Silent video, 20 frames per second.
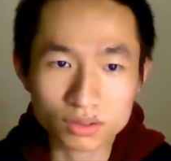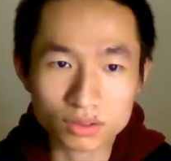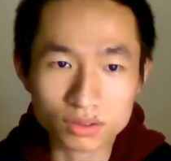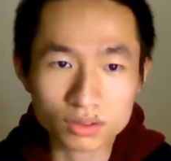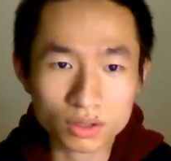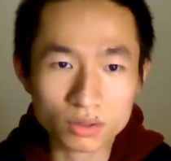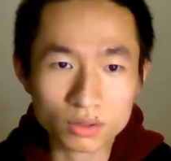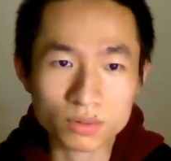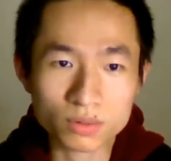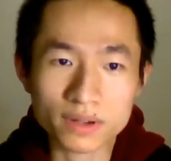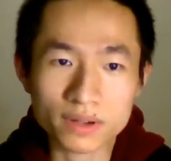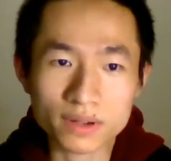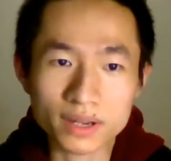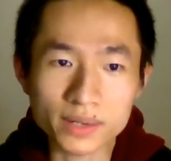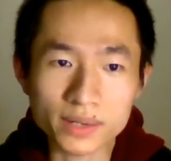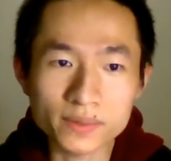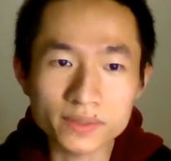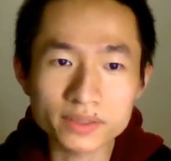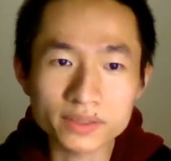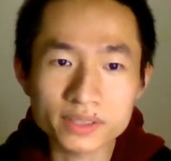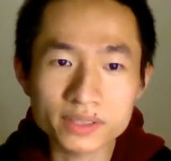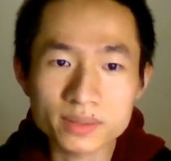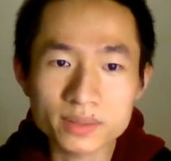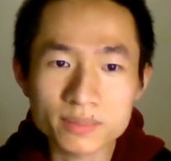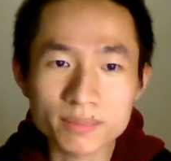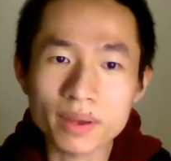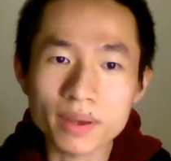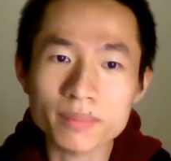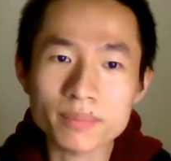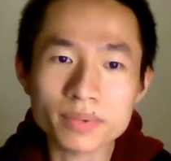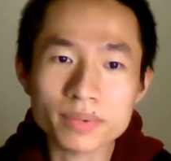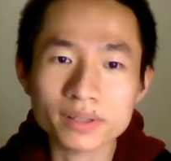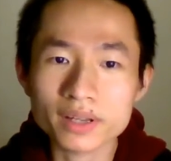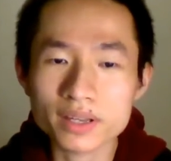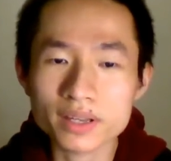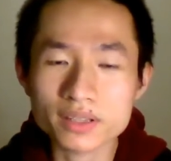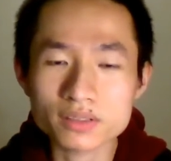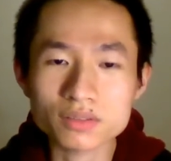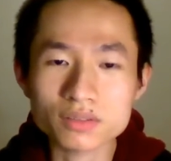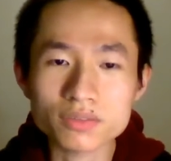Also, every team member
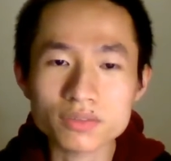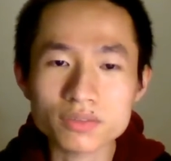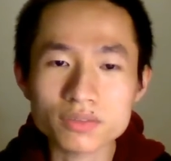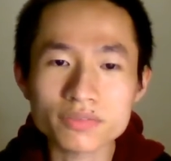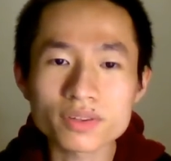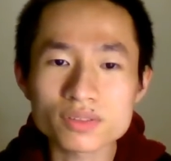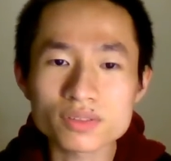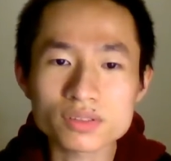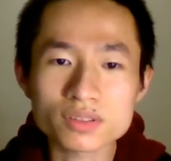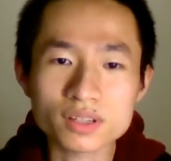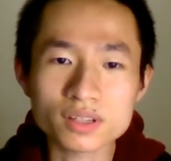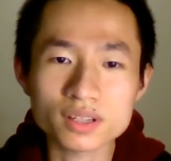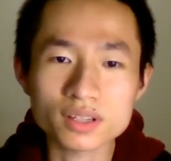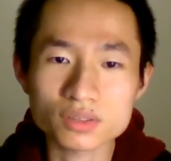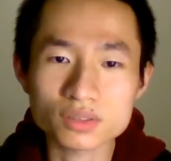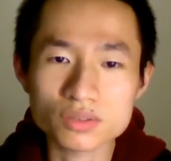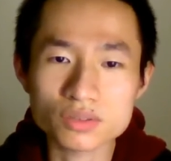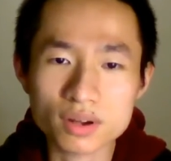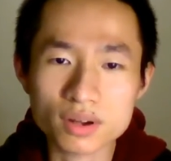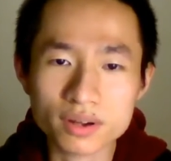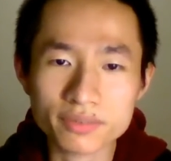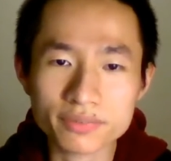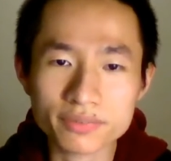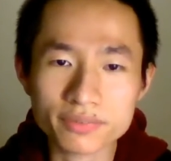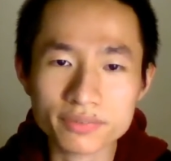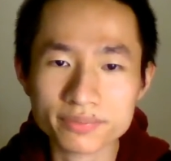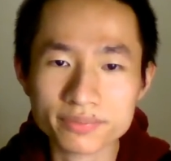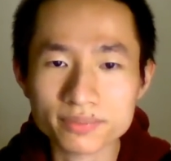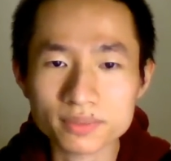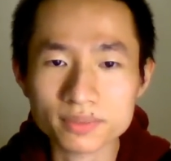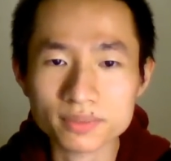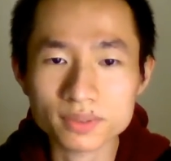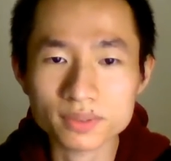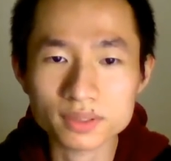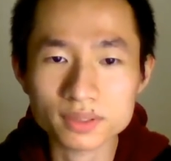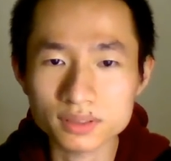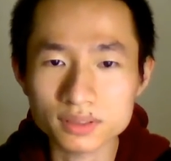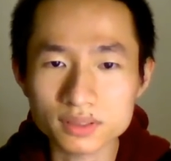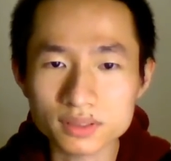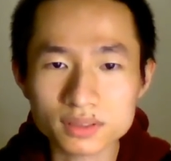has to finish the draft
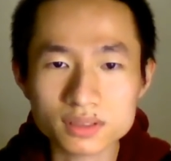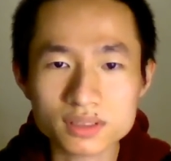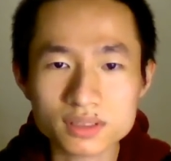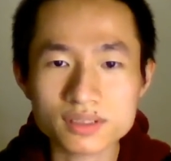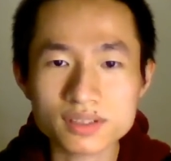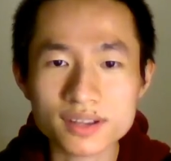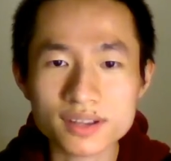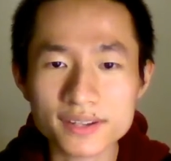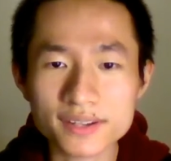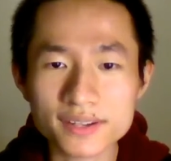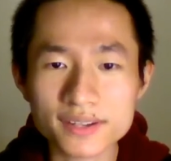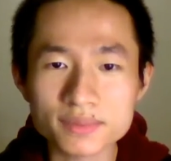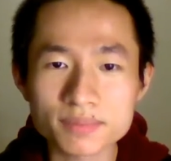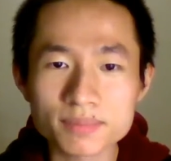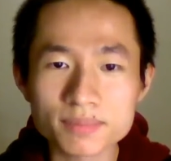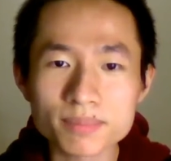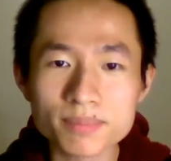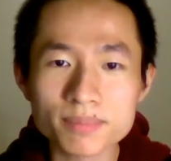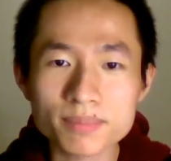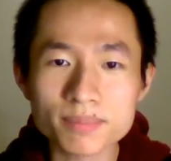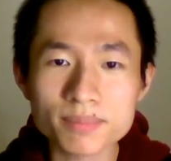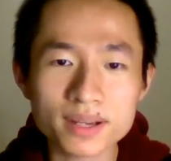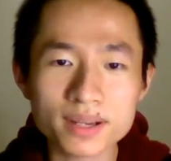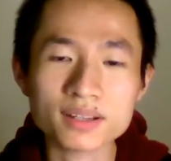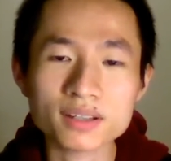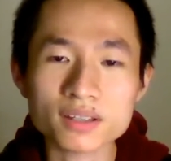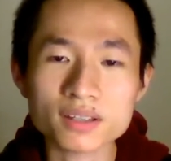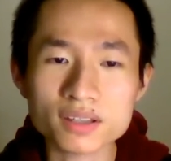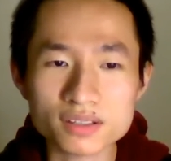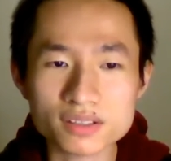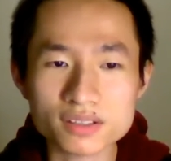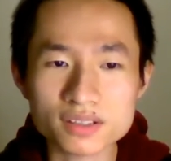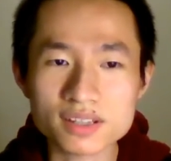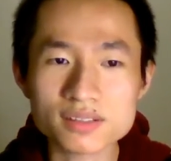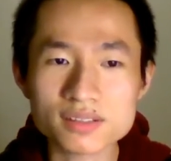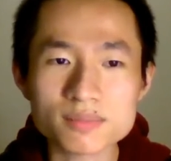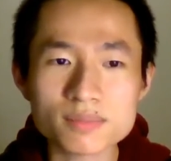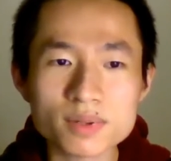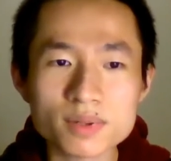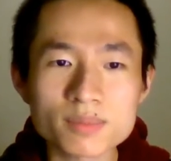design impact
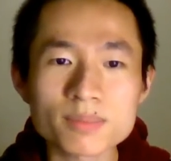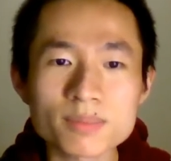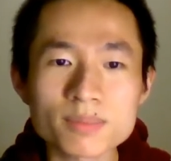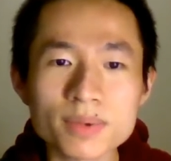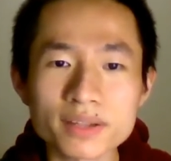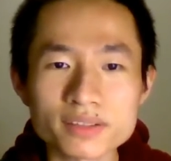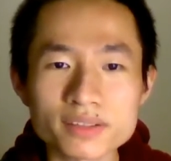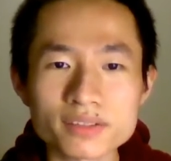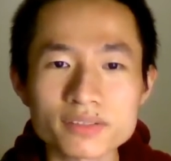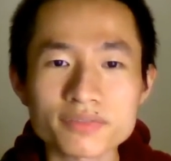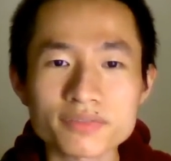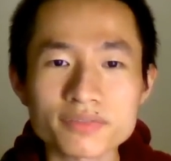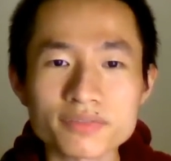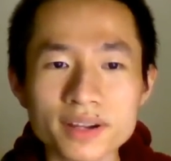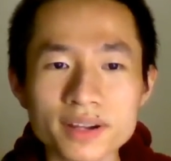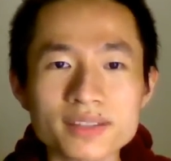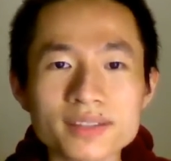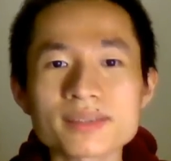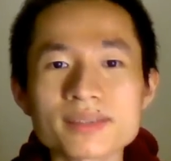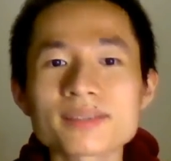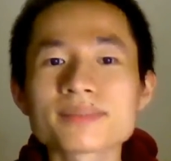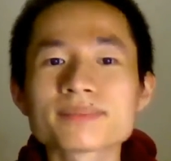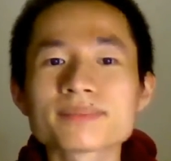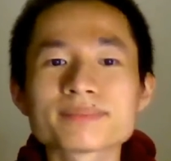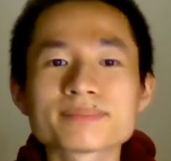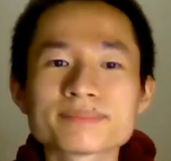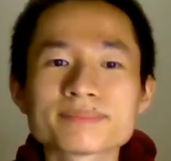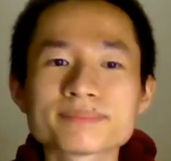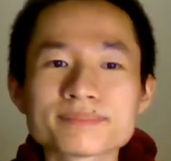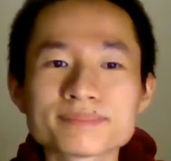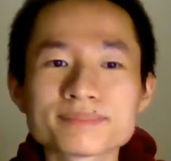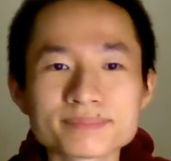assessment by this Friday.